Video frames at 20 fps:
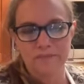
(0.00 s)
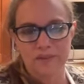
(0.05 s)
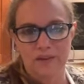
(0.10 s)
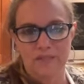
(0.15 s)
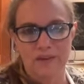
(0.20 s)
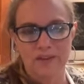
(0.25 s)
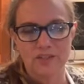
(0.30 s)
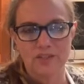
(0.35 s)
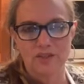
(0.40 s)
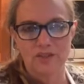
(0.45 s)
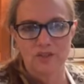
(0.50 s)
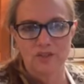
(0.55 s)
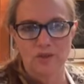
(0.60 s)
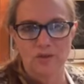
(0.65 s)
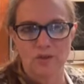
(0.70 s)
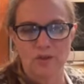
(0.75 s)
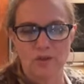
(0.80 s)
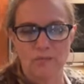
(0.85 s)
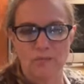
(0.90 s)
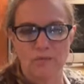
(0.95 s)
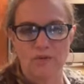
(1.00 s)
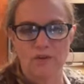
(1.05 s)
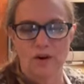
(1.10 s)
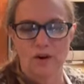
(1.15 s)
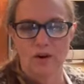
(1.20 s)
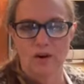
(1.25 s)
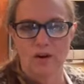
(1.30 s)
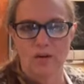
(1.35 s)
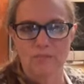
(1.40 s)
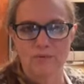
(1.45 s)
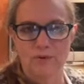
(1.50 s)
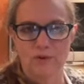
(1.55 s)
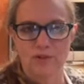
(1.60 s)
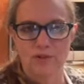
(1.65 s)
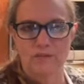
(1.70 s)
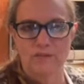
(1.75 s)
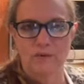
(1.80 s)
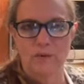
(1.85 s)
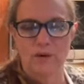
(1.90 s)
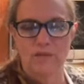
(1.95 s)
And that's just youtube.com, search
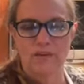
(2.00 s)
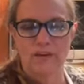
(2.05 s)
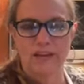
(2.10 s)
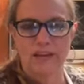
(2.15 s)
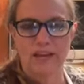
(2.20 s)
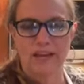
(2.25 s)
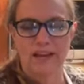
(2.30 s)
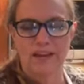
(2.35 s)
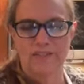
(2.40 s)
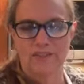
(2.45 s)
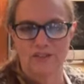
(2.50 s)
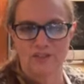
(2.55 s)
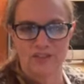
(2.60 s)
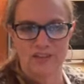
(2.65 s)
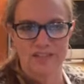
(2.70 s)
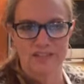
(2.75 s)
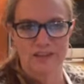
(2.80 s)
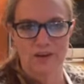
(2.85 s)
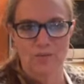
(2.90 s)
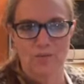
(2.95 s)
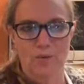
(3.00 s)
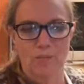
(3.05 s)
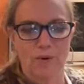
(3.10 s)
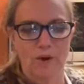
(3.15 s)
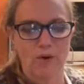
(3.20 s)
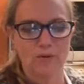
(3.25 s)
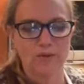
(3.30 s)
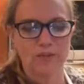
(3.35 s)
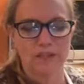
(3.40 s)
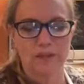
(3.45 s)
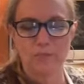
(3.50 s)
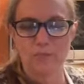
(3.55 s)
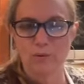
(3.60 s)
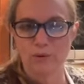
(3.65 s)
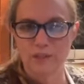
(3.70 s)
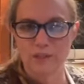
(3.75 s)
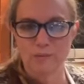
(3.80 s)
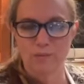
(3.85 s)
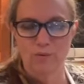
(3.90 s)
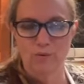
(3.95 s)
If You Have an Egg. And then Jessica will post the
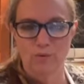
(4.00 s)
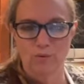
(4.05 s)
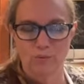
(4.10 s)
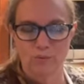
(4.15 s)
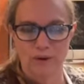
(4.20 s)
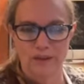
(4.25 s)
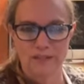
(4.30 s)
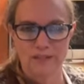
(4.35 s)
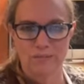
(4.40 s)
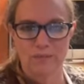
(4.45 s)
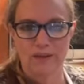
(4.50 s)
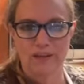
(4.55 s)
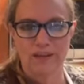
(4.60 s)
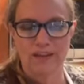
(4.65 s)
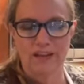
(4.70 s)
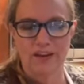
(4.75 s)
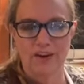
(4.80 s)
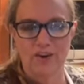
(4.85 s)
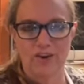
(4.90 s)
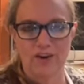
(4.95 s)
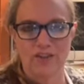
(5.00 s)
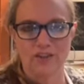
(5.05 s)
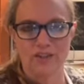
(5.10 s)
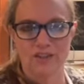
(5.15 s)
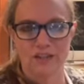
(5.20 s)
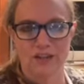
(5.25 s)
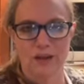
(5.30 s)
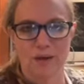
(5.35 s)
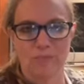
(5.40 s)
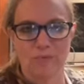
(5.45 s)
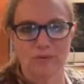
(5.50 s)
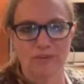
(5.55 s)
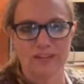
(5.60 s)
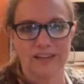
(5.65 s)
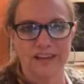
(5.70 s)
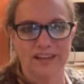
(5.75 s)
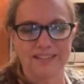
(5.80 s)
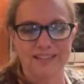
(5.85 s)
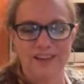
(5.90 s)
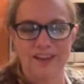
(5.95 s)
printable recipe here in just a couple of
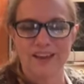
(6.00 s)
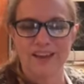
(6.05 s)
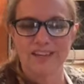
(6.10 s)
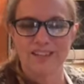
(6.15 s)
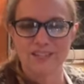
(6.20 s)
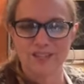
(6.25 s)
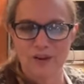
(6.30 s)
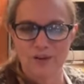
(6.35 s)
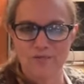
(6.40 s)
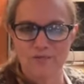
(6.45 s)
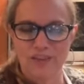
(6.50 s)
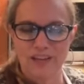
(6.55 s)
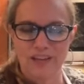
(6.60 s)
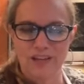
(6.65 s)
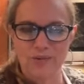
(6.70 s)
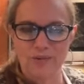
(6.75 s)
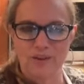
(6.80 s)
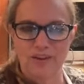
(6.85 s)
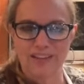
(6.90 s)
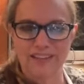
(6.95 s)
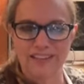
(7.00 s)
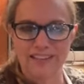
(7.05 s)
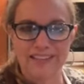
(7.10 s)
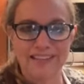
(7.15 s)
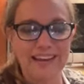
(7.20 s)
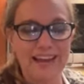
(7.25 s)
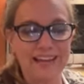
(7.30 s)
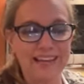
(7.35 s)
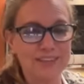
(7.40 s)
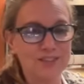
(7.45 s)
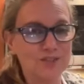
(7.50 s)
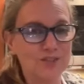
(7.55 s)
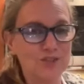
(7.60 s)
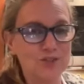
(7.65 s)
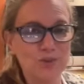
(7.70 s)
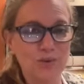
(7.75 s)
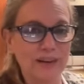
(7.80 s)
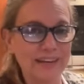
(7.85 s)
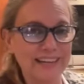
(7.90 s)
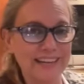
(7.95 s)
days. So thank you all again. I
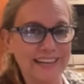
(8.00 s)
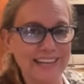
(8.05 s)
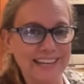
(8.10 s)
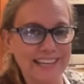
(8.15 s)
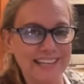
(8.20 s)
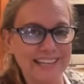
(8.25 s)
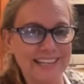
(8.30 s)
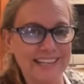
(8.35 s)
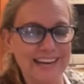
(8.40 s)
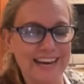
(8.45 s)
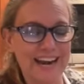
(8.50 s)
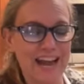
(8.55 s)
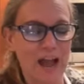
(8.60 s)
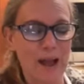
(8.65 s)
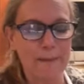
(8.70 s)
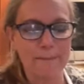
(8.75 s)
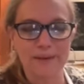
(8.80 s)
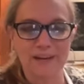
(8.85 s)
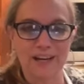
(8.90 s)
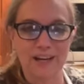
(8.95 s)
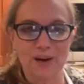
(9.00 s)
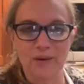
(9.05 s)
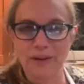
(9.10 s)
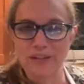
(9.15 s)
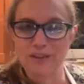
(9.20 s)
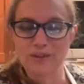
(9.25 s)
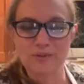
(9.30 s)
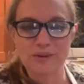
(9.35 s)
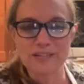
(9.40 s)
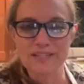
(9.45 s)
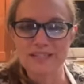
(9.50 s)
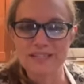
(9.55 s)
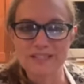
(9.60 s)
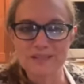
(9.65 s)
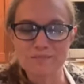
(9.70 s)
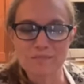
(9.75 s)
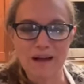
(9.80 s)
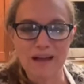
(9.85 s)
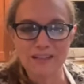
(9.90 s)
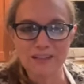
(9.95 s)
enjoyed it again. And I'm going to go eat the rest of
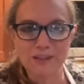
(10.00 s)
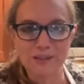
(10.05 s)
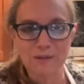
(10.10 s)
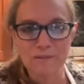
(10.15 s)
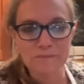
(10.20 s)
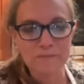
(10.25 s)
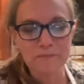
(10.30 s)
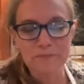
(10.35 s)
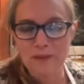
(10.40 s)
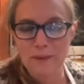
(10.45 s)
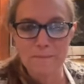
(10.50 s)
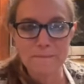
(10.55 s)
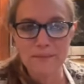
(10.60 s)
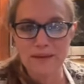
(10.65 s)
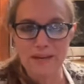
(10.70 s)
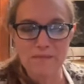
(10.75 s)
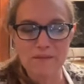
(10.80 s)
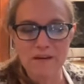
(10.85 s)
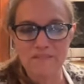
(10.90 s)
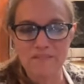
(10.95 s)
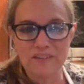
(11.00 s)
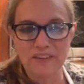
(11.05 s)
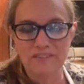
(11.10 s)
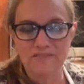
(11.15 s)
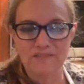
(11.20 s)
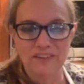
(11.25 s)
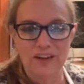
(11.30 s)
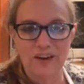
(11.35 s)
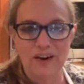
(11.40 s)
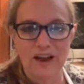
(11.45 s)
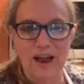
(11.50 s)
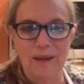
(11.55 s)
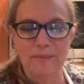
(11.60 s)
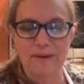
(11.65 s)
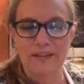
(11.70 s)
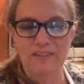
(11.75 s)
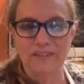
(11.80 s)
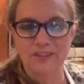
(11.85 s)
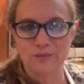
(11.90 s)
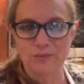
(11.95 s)
this, my little mini muffin, and figure out how
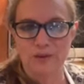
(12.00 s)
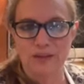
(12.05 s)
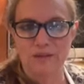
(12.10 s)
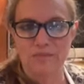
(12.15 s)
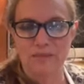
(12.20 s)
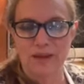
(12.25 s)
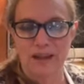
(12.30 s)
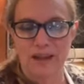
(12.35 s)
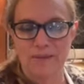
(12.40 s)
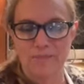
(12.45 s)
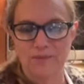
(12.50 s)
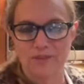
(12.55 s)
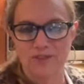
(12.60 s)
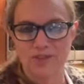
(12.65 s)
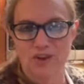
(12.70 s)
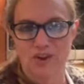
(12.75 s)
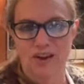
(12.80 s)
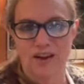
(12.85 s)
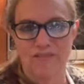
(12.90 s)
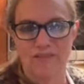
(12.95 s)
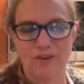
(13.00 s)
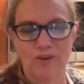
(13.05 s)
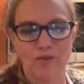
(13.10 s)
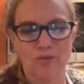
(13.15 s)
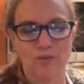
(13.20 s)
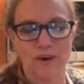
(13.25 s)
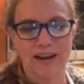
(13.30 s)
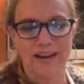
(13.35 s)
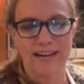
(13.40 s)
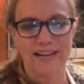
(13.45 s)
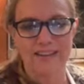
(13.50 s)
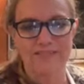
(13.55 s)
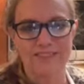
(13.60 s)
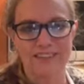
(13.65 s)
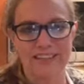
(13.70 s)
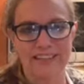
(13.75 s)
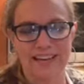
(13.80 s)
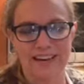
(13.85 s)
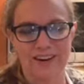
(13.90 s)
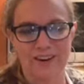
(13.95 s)
many of these we can make. But y'all have a great
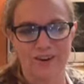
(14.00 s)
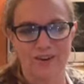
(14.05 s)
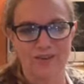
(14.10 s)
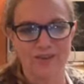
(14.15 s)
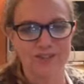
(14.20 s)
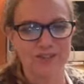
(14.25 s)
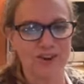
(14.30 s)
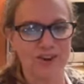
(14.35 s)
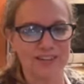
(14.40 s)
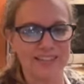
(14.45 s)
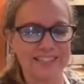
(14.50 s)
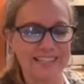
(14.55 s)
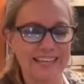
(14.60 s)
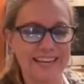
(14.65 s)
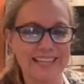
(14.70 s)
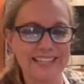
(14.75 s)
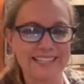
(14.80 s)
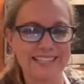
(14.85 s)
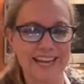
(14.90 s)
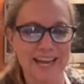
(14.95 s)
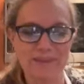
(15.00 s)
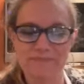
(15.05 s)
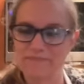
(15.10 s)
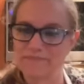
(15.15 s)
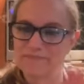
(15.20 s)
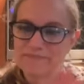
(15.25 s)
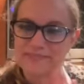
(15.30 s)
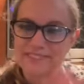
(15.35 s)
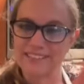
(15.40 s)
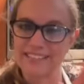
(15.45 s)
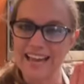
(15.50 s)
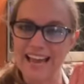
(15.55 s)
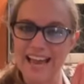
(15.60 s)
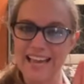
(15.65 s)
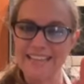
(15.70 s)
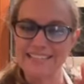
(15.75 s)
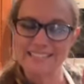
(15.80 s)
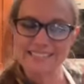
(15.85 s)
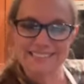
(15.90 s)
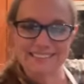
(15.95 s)
evening, and I'll talk to you next time. Good
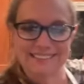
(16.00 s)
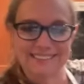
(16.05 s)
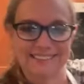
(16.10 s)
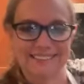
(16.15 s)
night.